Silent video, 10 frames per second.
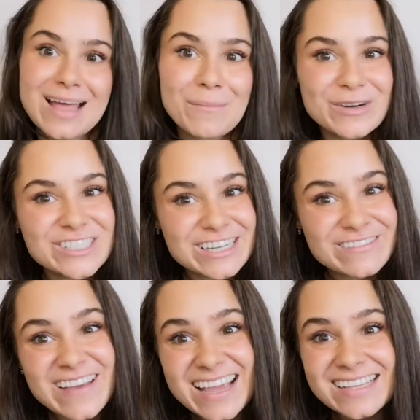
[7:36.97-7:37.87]
that pushing
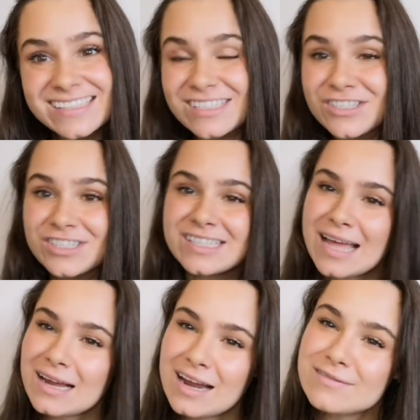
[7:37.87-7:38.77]
phase and during
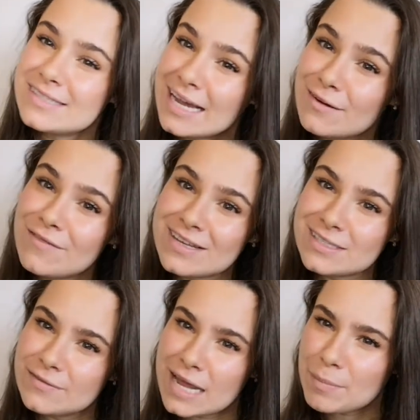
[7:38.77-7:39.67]
that kind of second phase
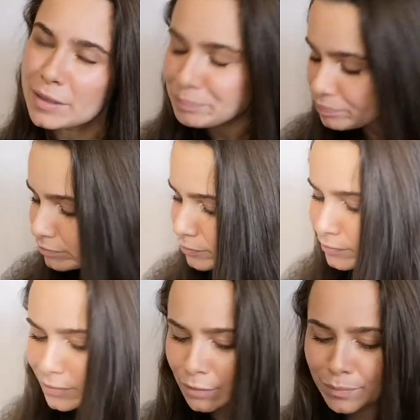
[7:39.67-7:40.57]
of labour.
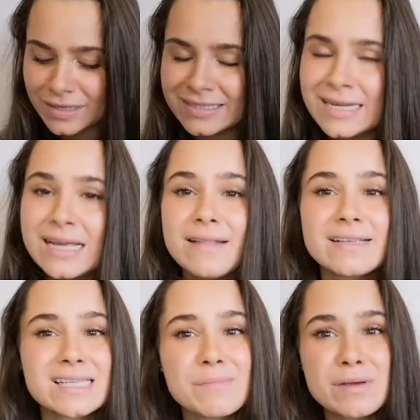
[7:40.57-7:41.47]
But
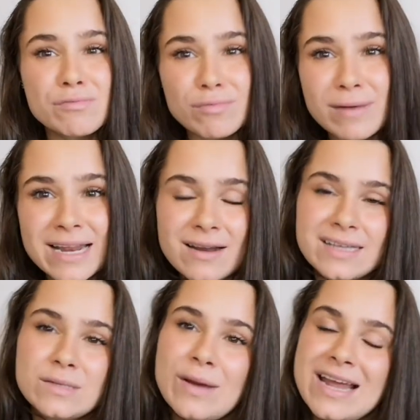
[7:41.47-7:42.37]
this can be a really
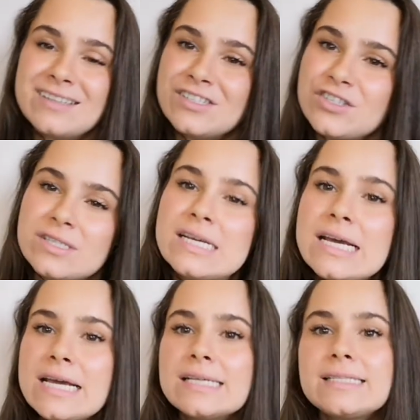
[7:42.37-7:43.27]
nice way to just
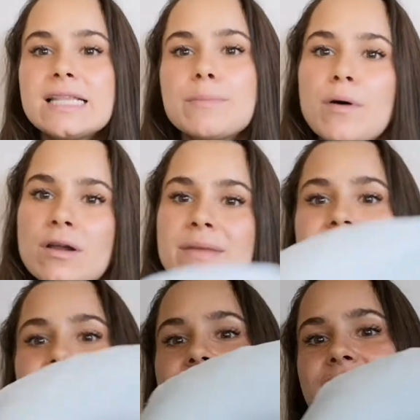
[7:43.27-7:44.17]
sit the bottom
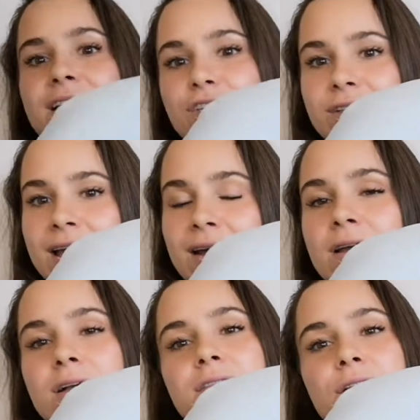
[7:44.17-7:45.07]
into the center there
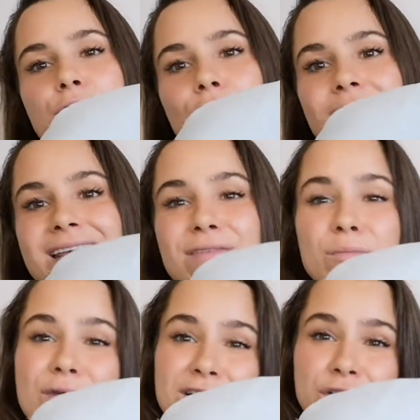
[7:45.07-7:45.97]
so that you're relieving
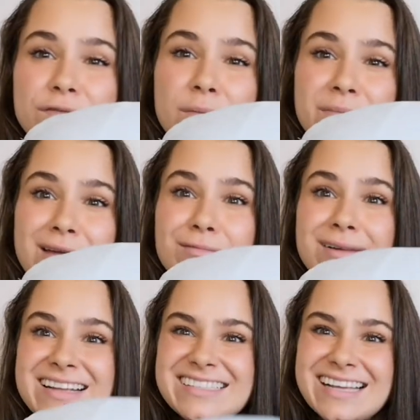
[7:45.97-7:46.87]
pressure from that
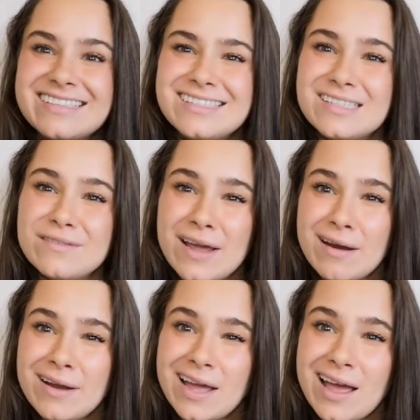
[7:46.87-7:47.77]
really sensitive
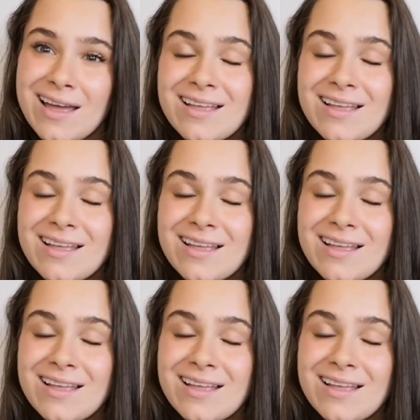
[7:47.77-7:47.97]
area.